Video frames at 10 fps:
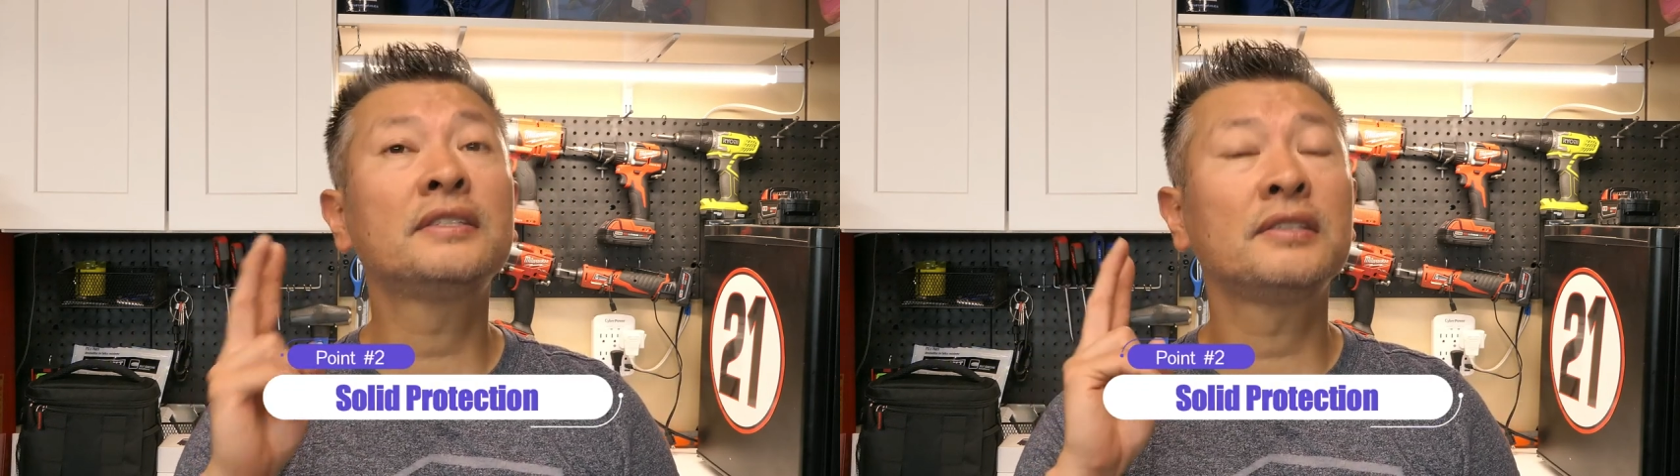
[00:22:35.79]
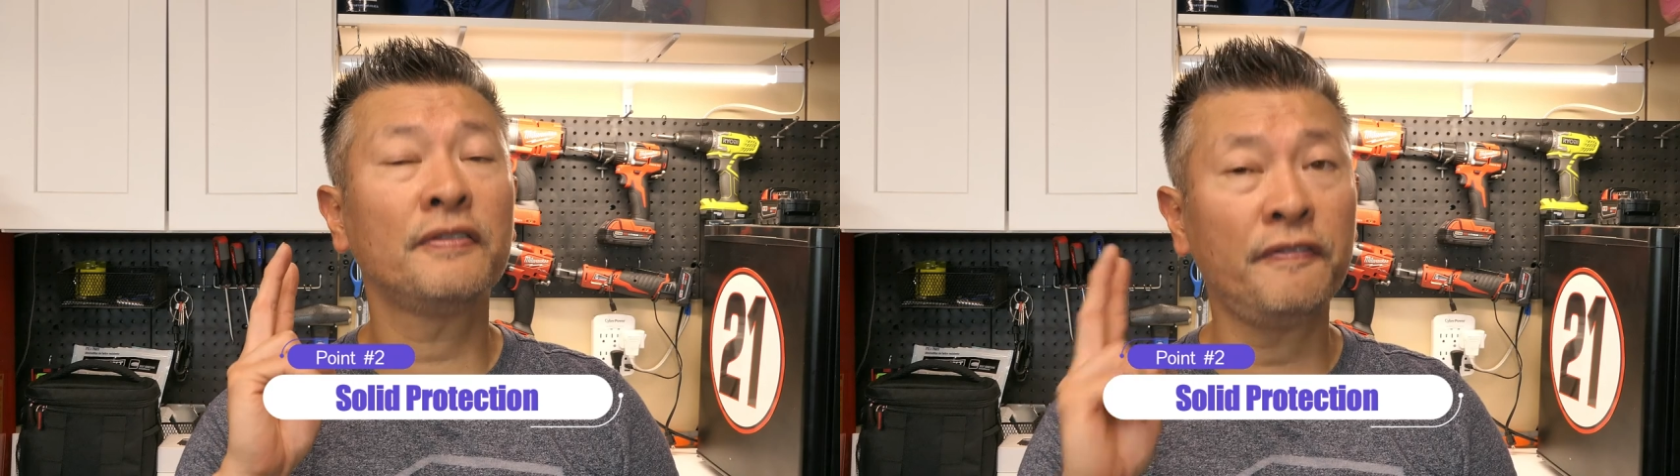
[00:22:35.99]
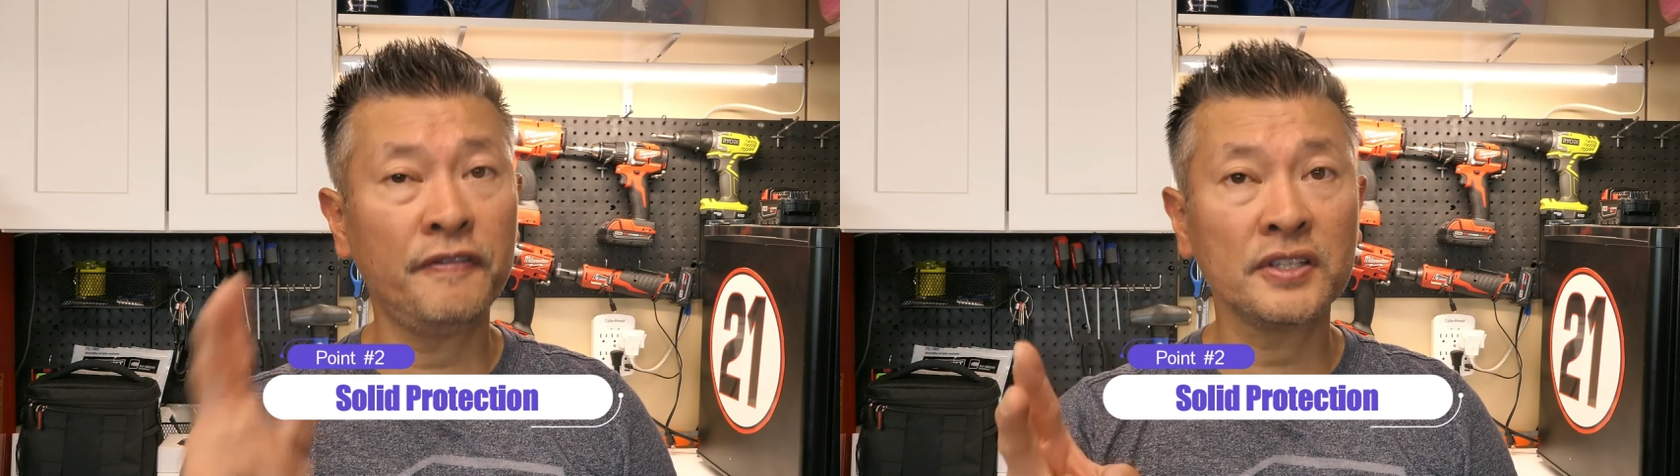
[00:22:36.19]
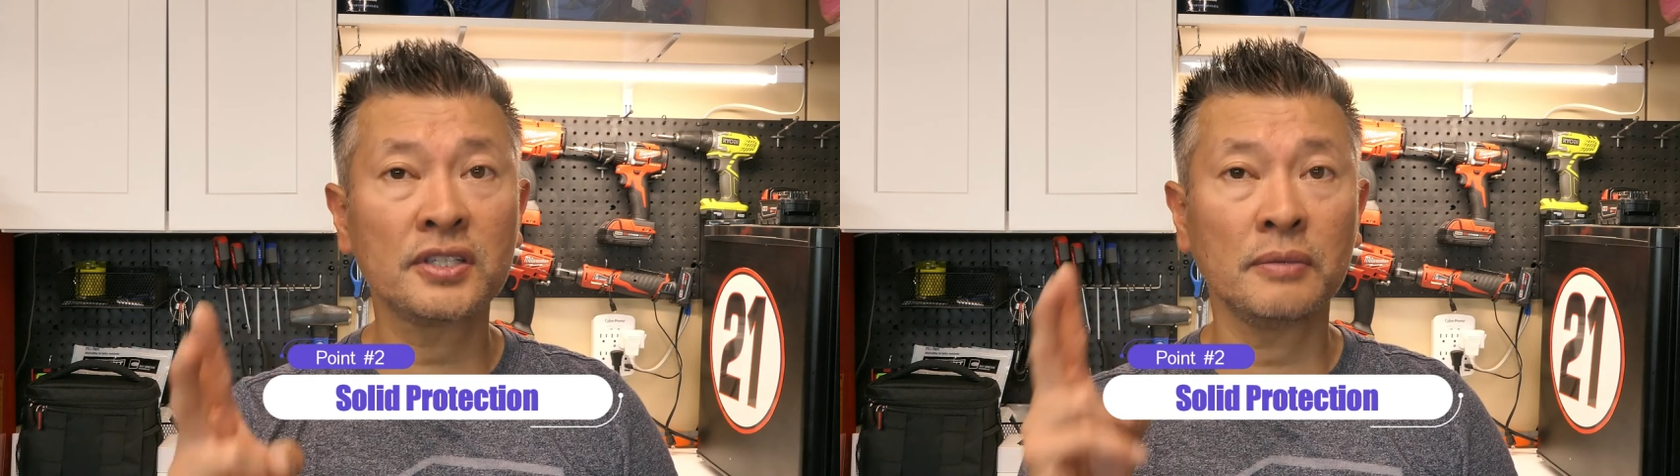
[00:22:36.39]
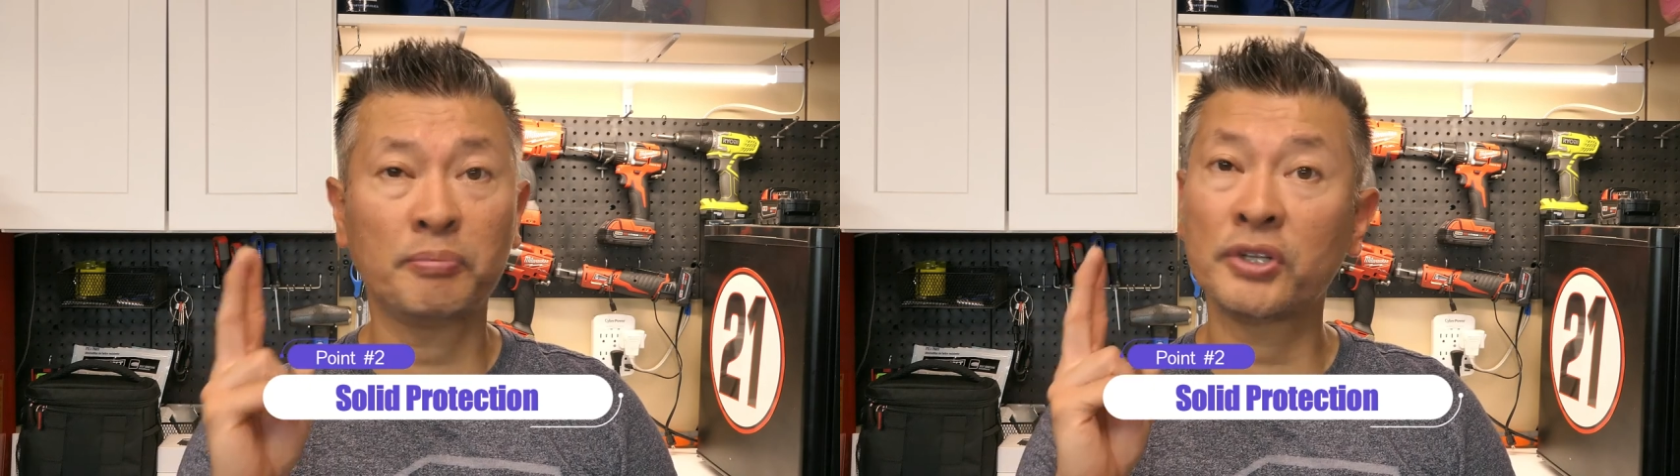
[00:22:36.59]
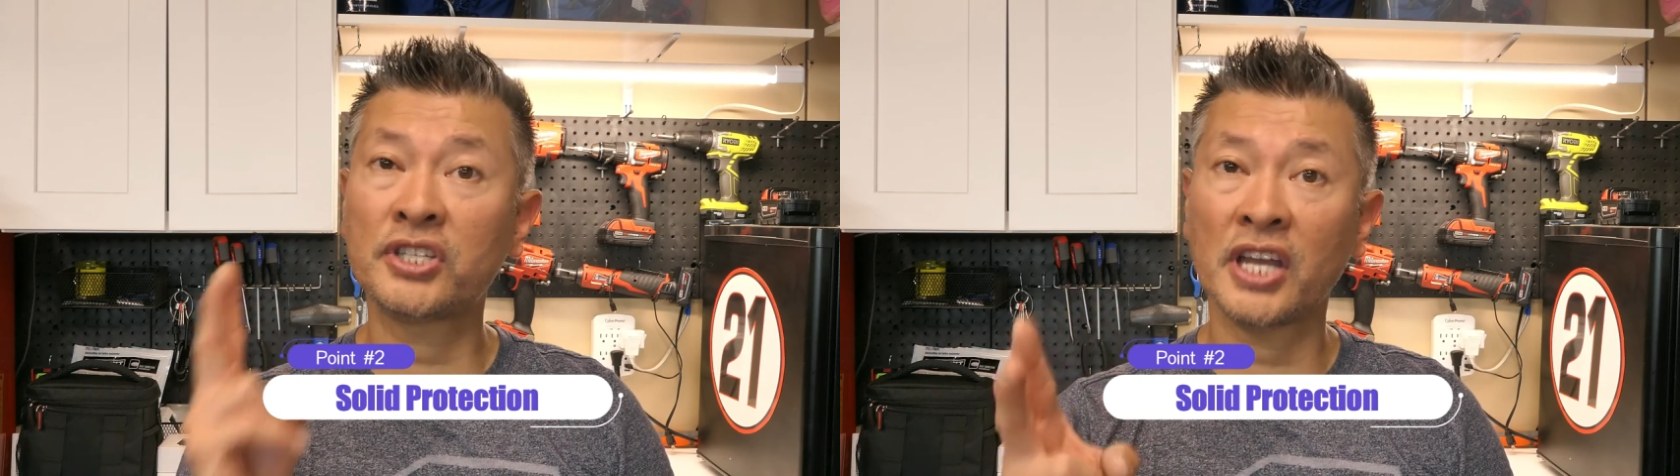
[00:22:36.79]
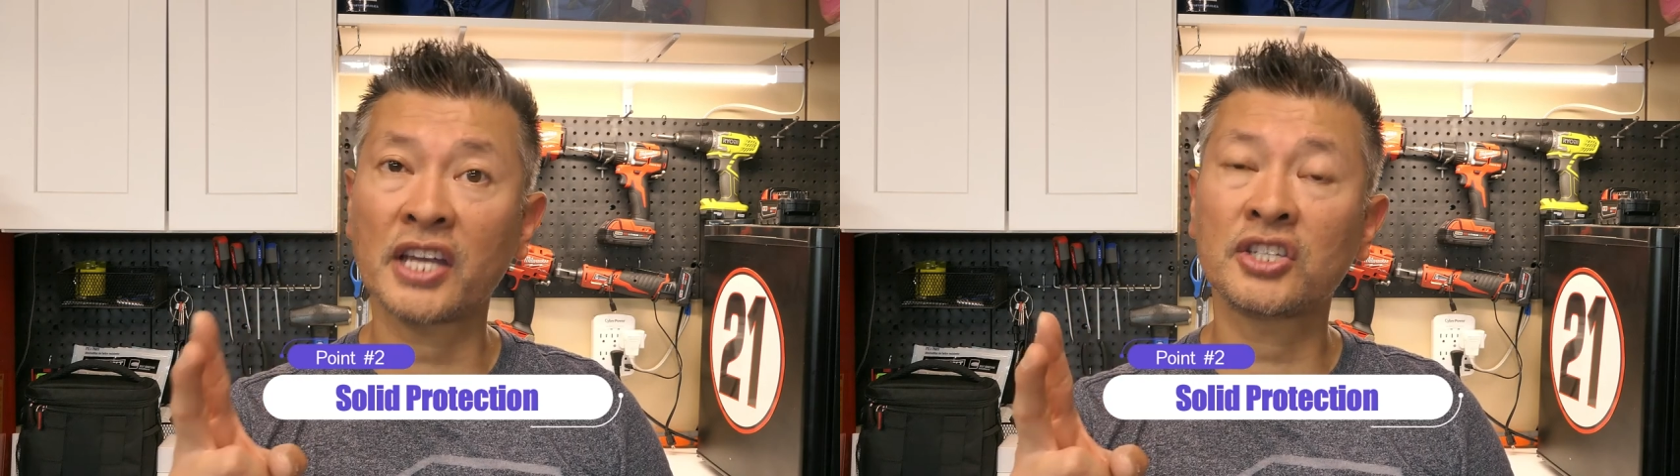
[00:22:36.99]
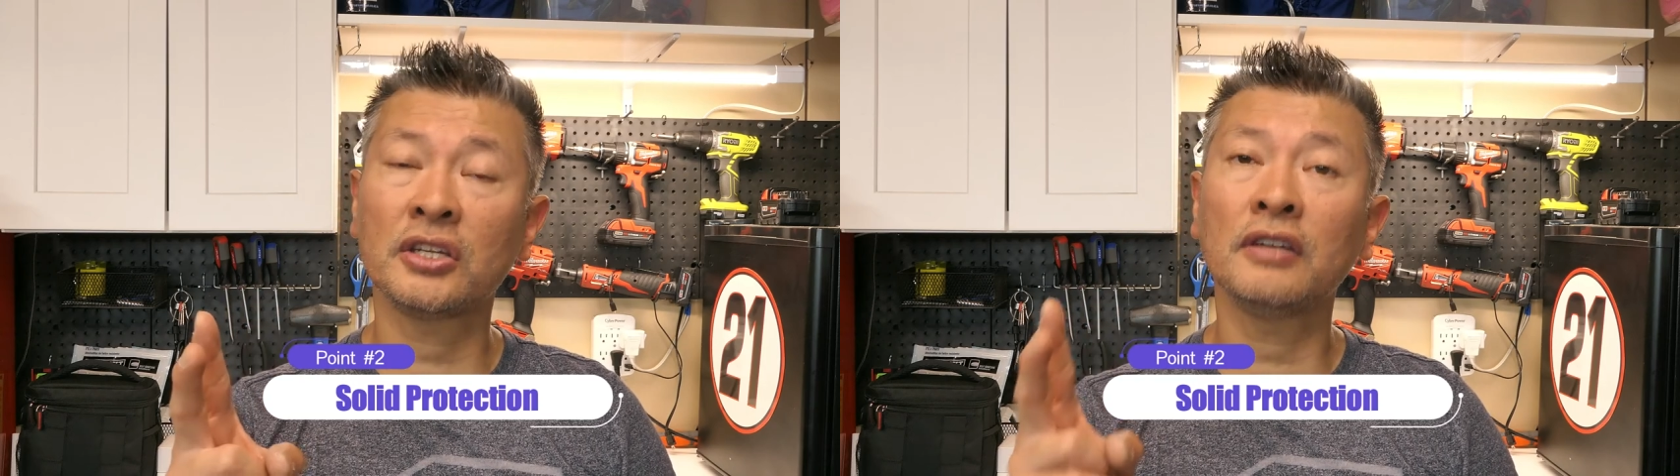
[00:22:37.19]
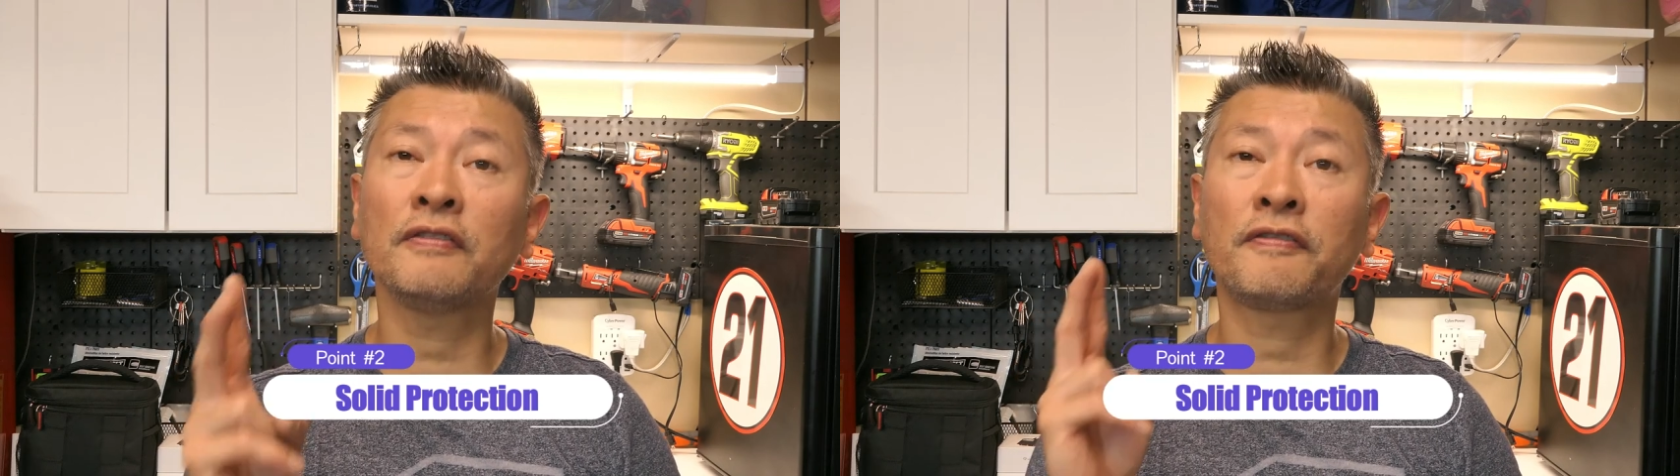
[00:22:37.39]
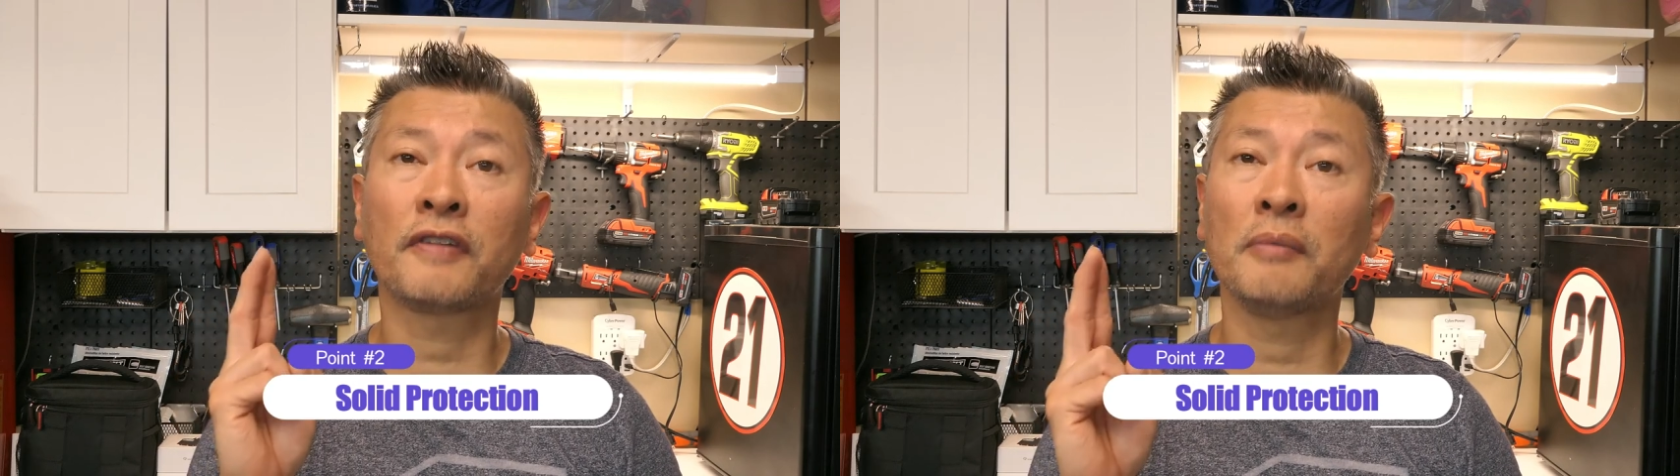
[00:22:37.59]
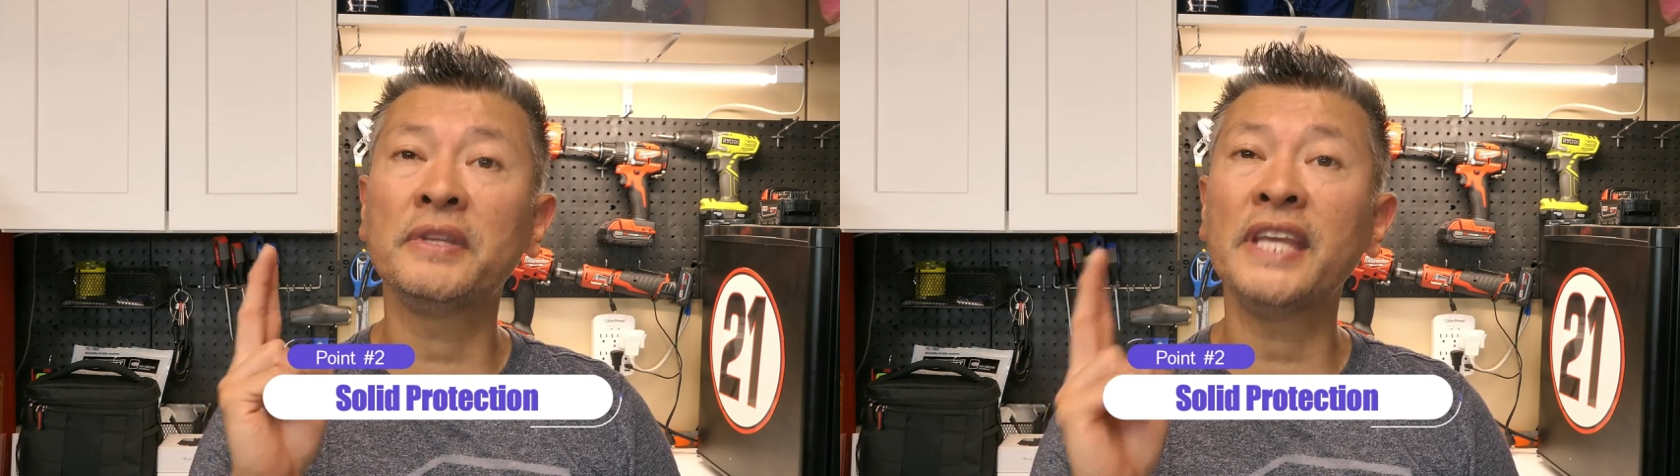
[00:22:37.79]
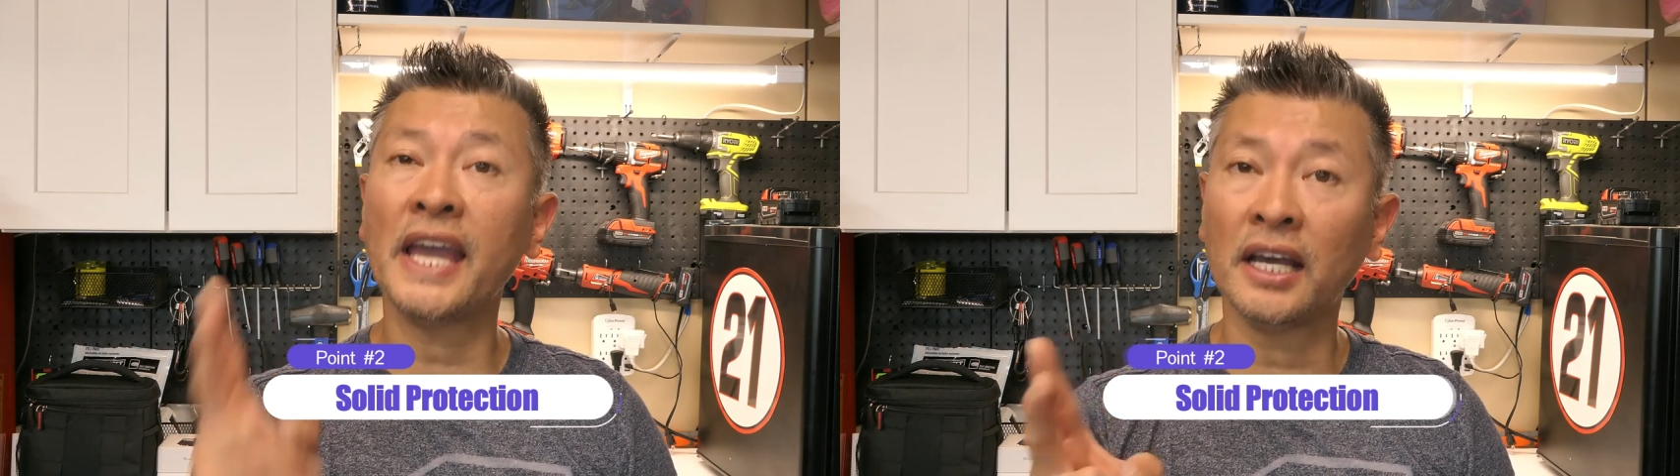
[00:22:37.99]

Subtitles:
sufficient protection from the